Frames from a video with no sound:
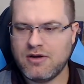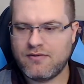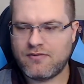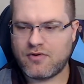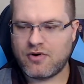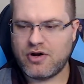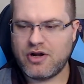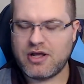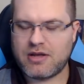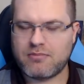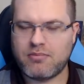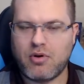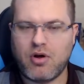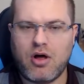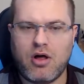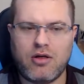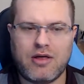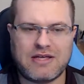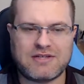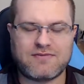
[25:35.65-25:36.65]
for Nick
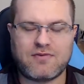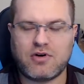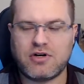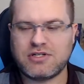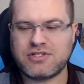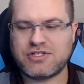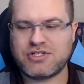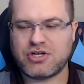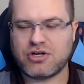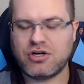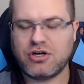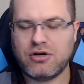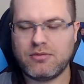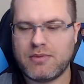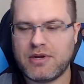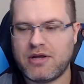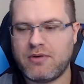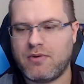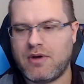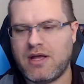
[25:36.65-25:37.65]
Paul, as far as term
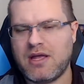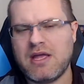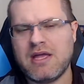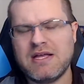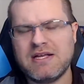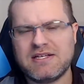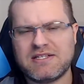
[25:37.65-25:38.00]
anyway,